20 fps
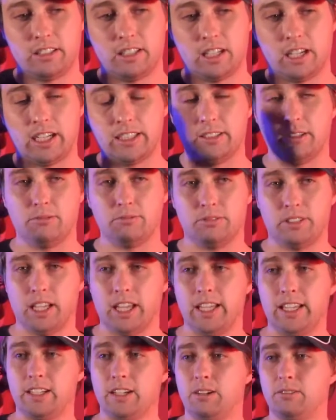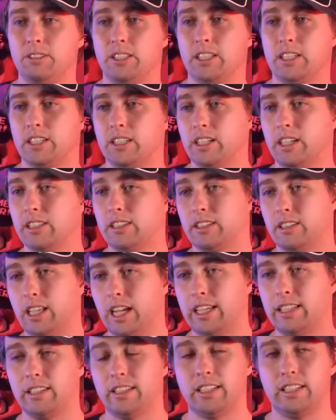I don't take owning a gun
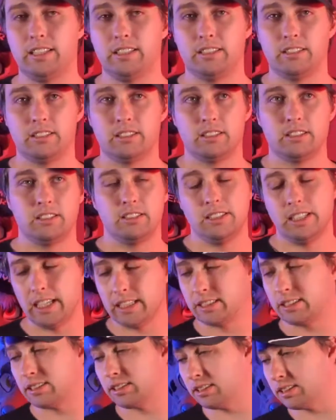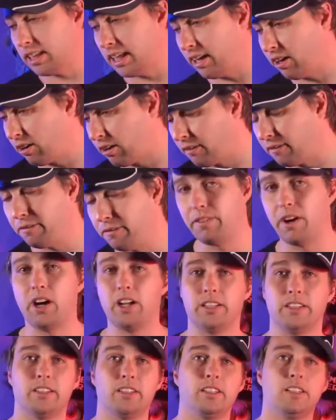lightly. Yes, they are
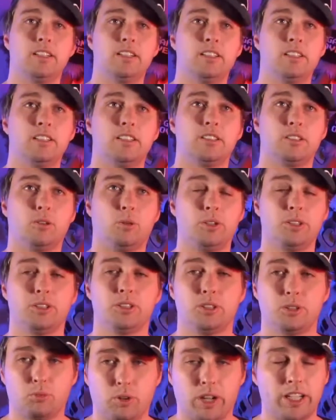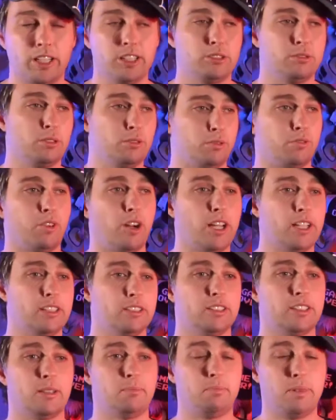fun. Going to the range with
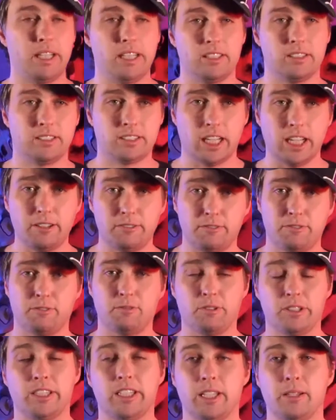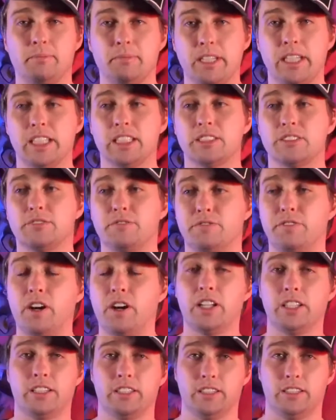friends and being safe with them is
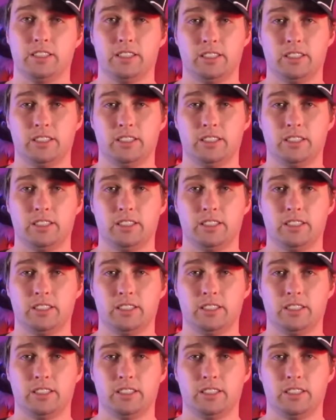fun.